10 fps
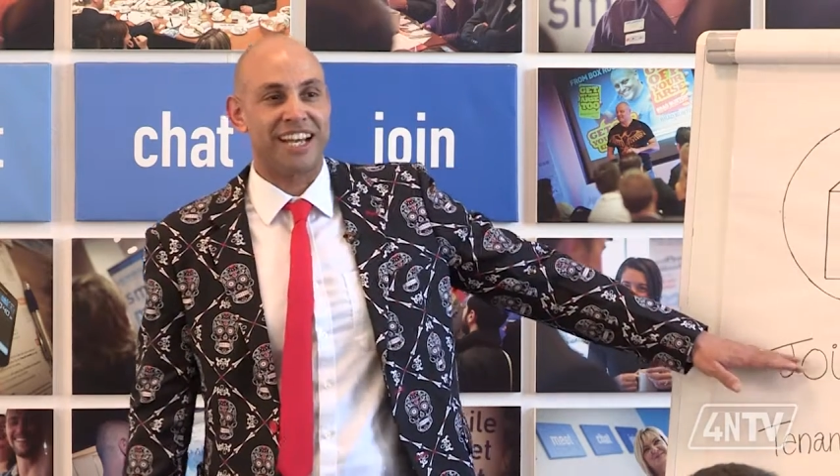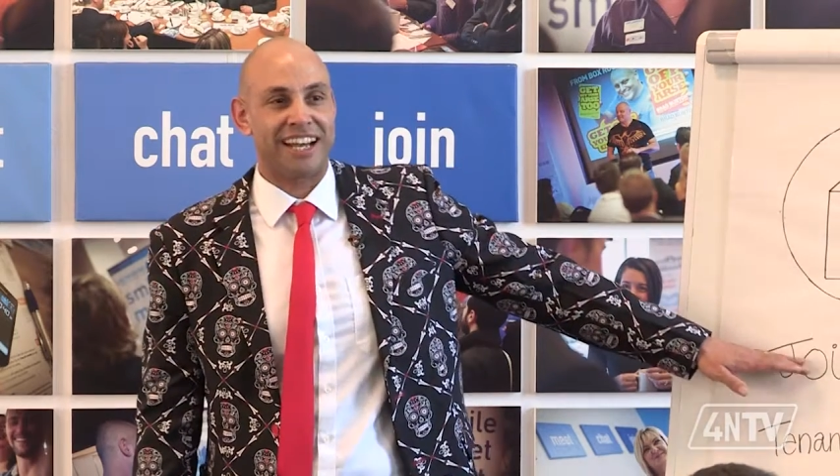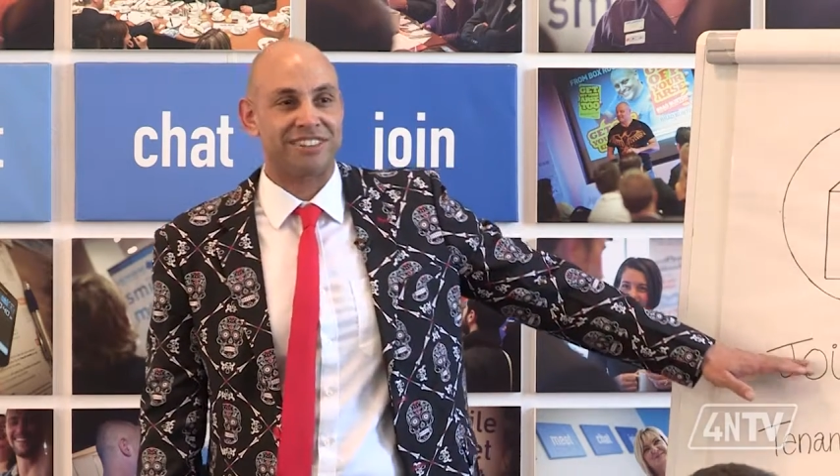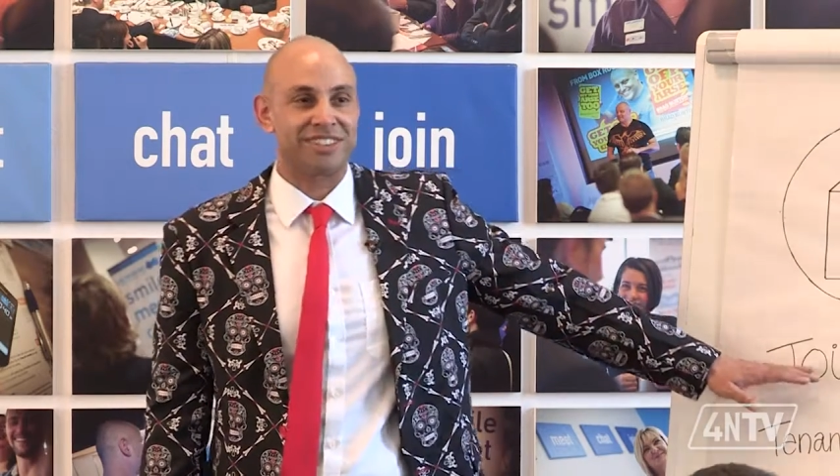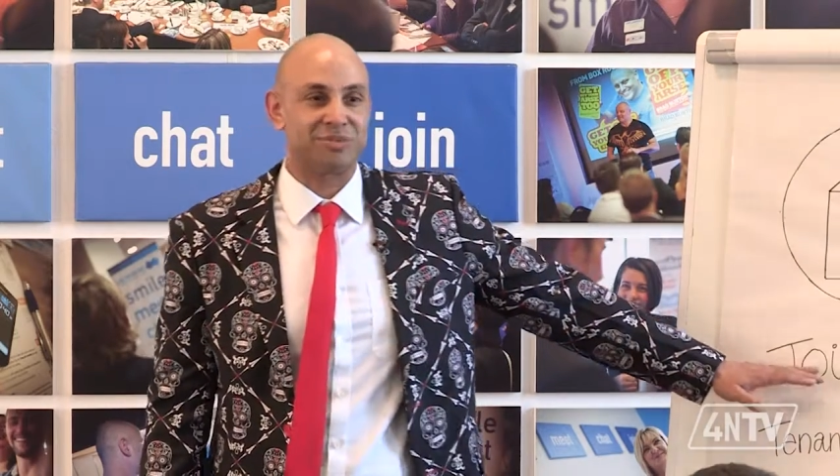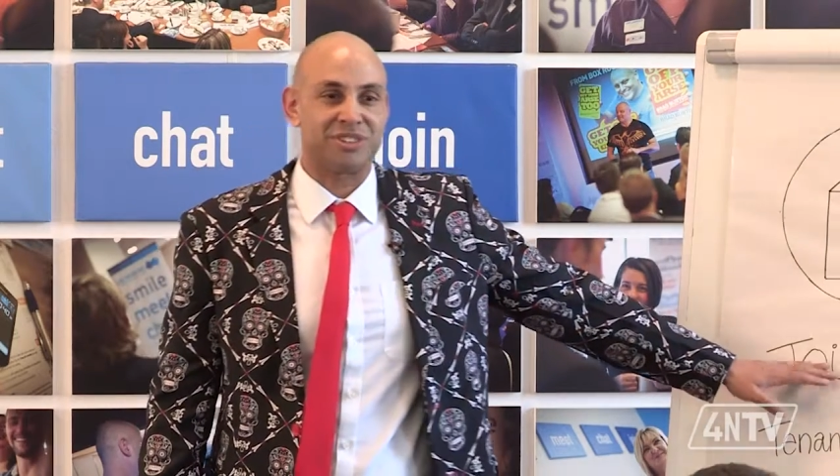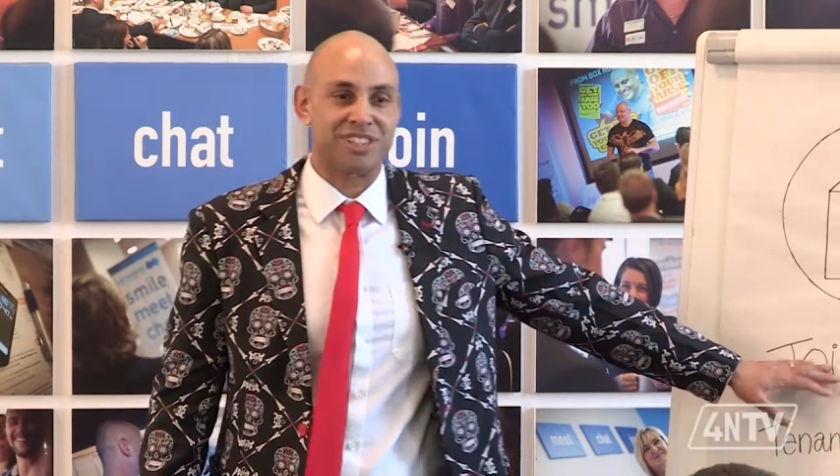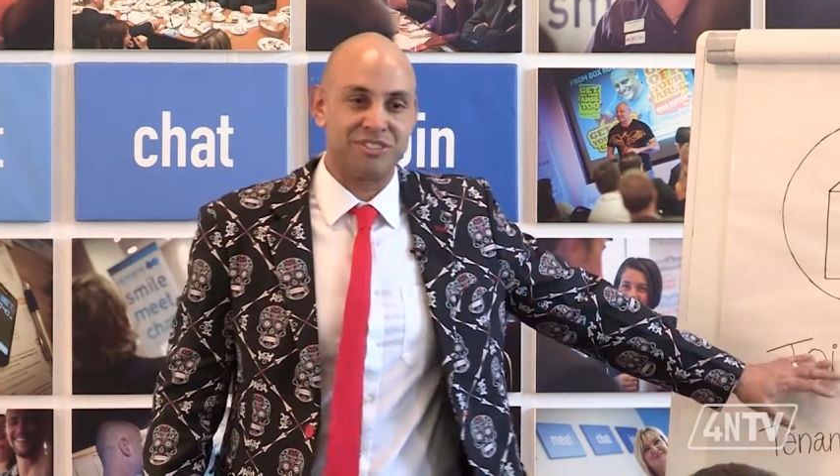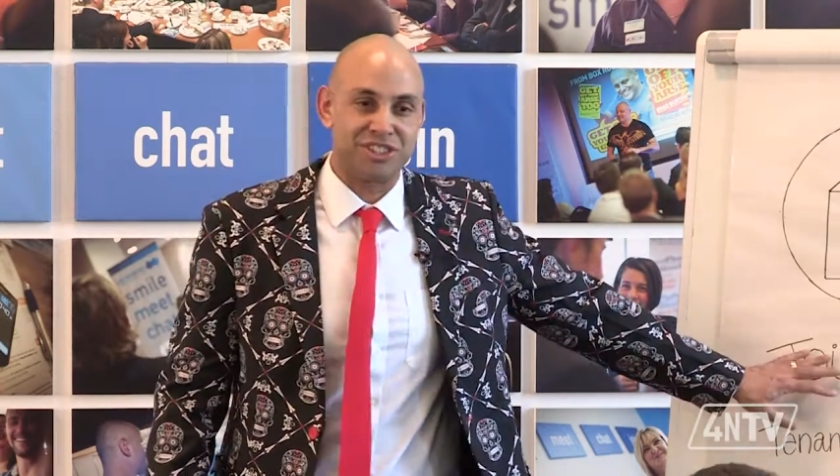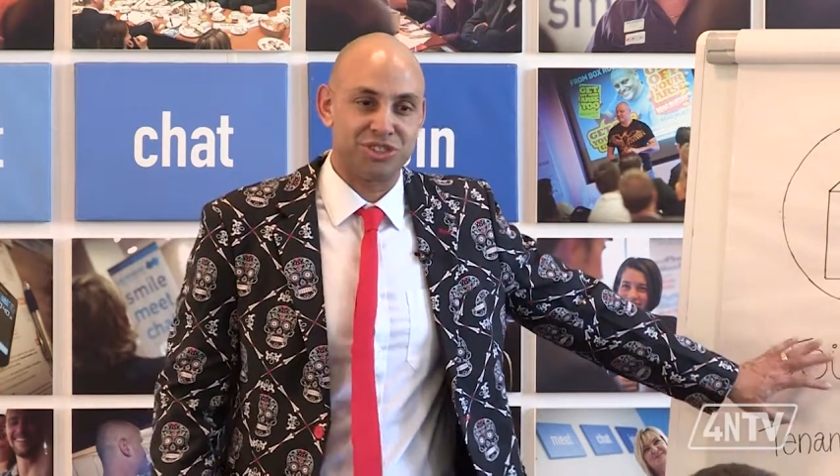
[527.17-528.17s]
house as what's
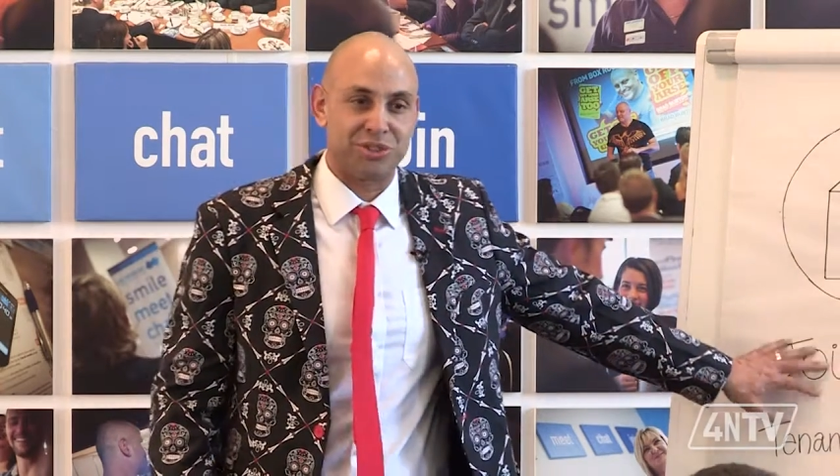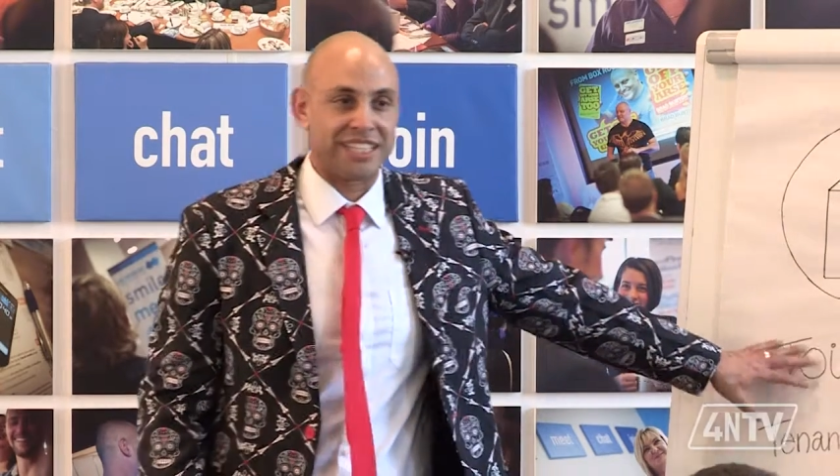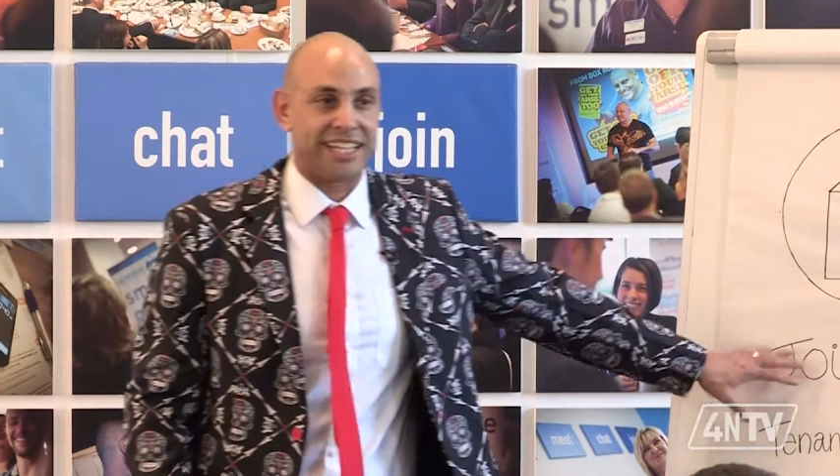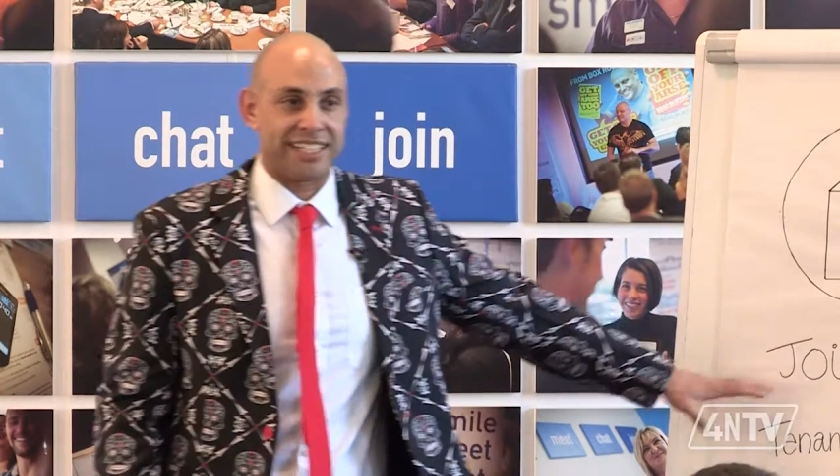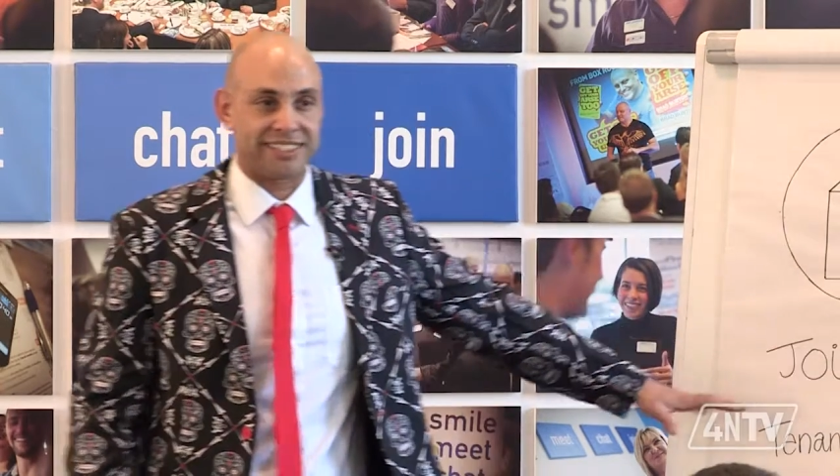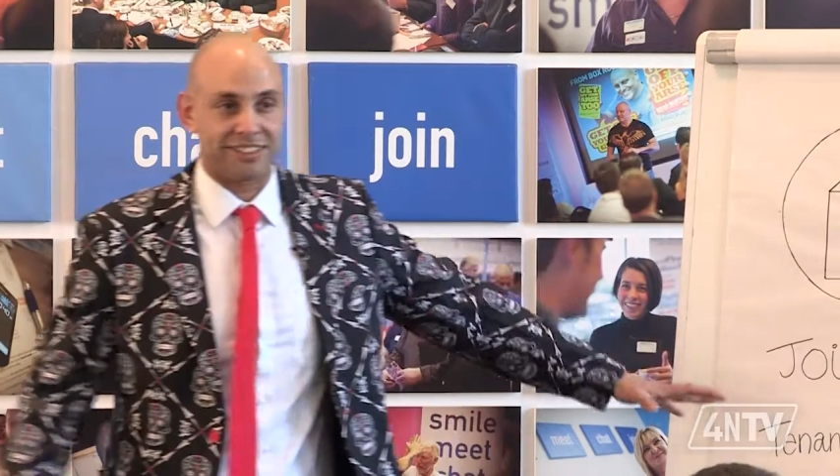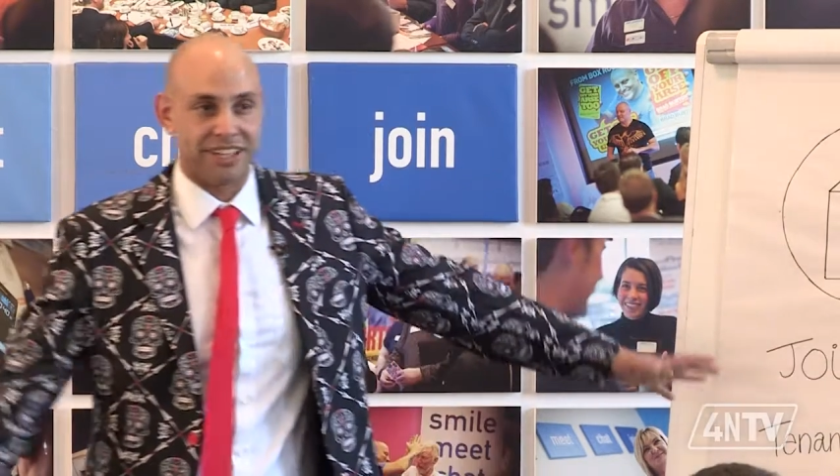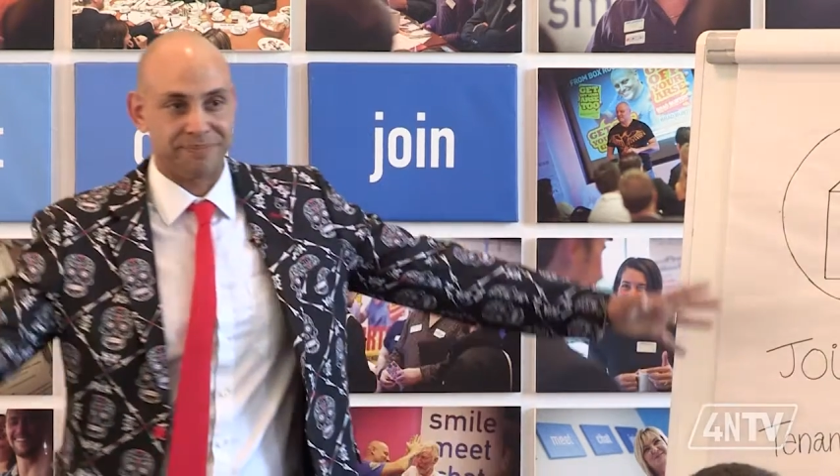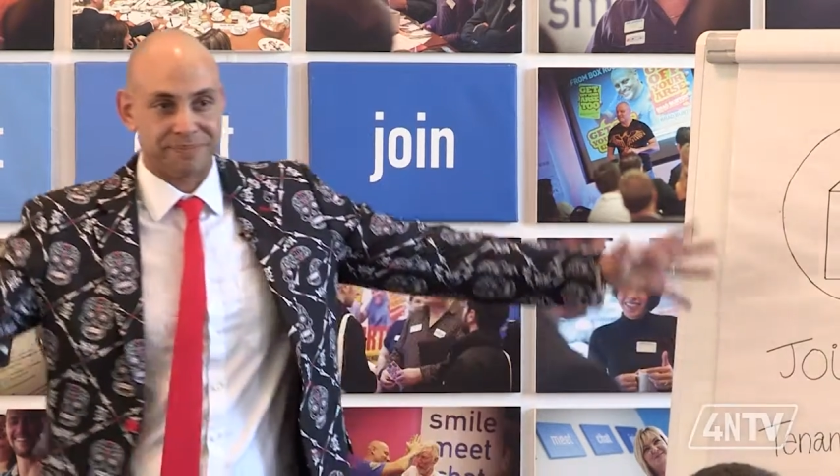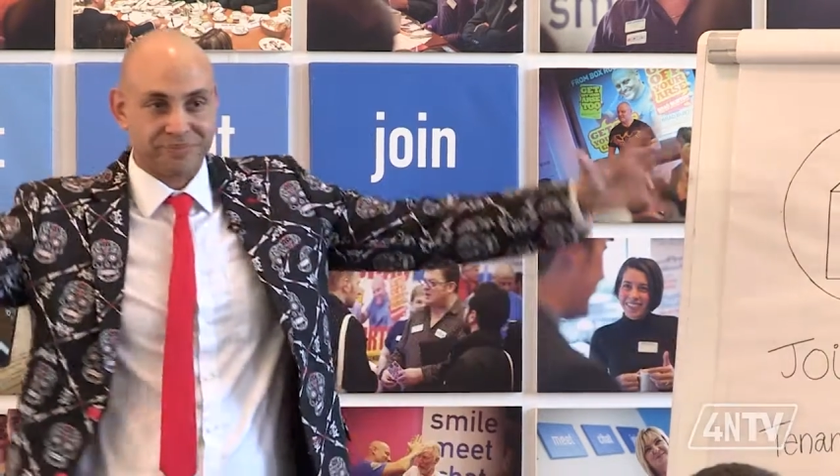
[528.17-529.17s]
known as joint tenants, right?